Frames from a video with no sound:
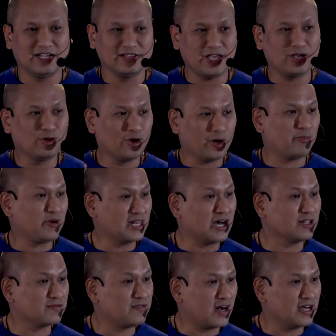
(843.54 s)
they grew up without
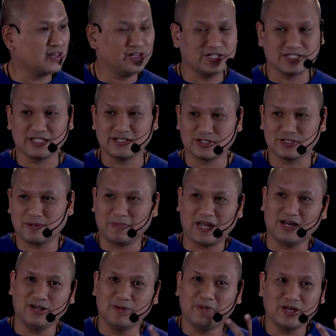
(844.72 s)
fathers. Eh. So
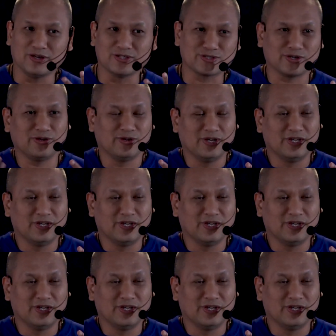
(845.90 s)
parang ano ba yon? So